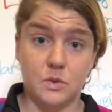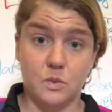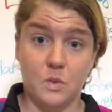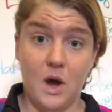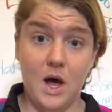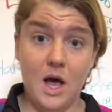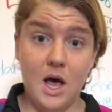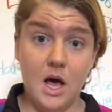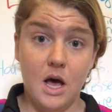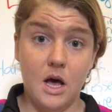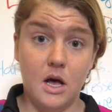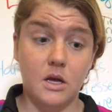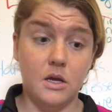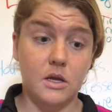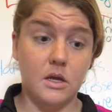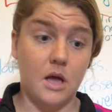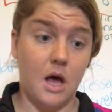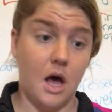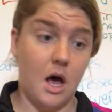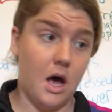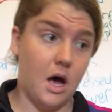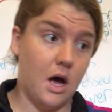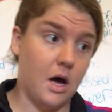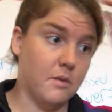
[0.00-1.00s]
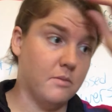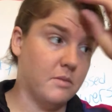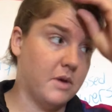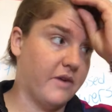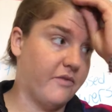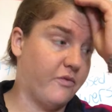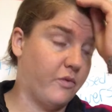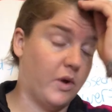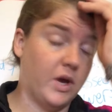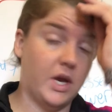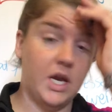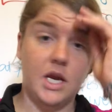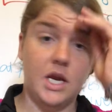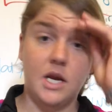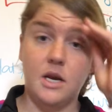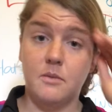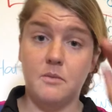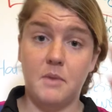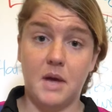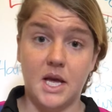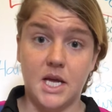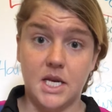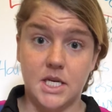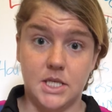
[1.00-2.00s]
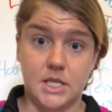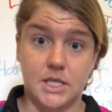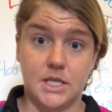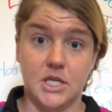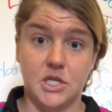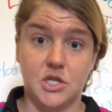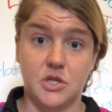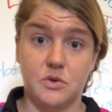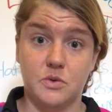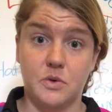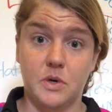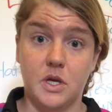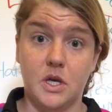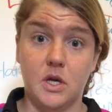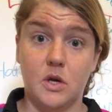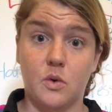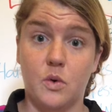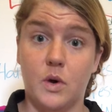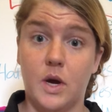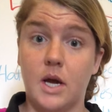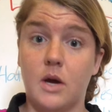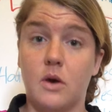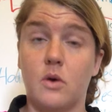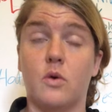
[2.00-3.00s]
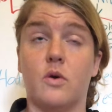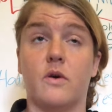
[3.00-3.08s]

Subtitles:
Well, if we need to make a decision really quick,